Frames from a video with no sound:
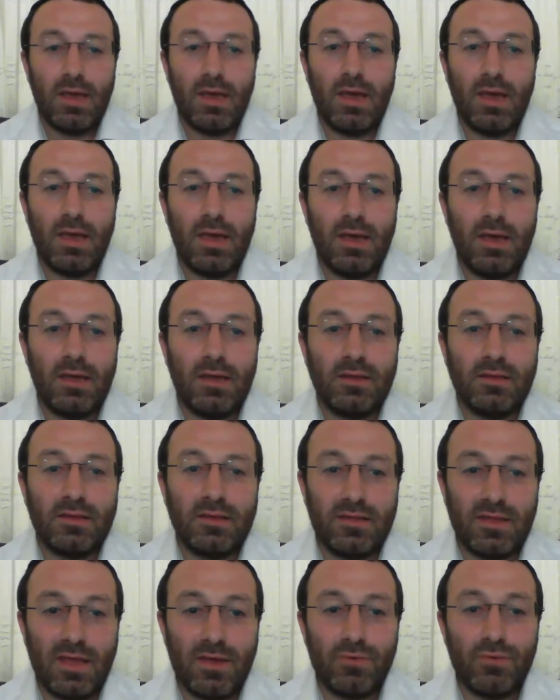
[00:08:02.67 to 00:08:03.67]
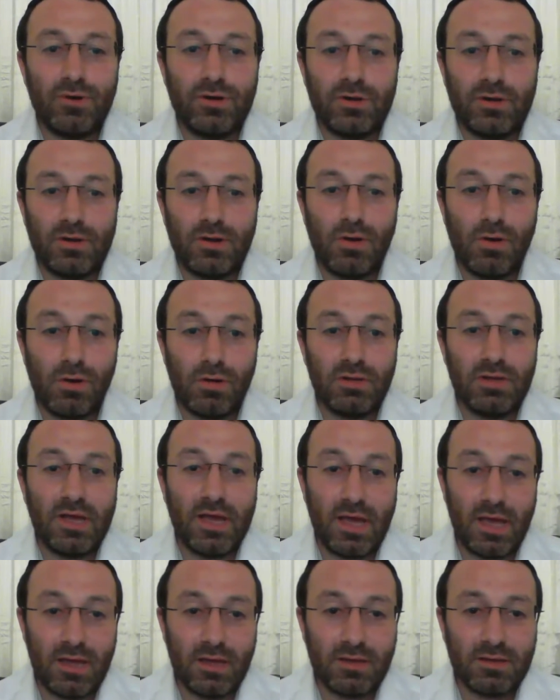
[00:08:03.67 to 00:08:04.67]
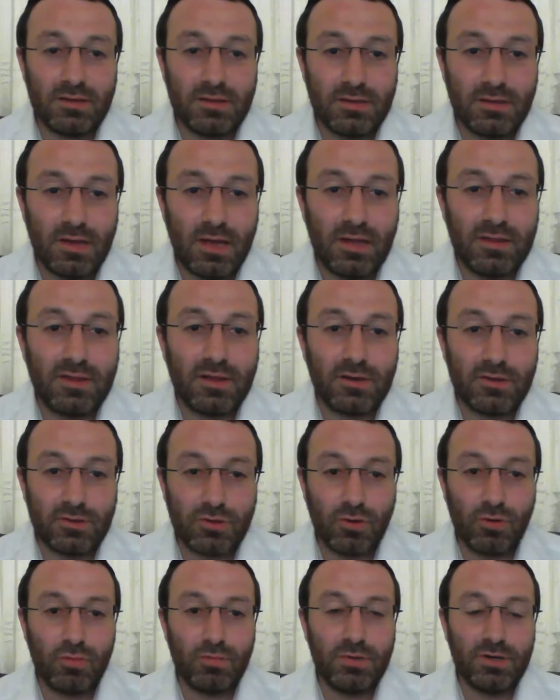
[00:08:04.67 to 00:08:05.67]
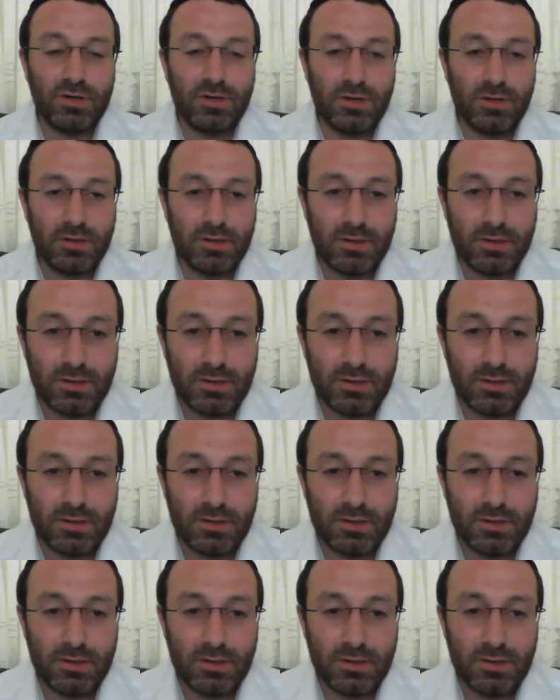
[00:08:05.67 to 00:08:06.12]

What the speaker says: And they were all hanged on October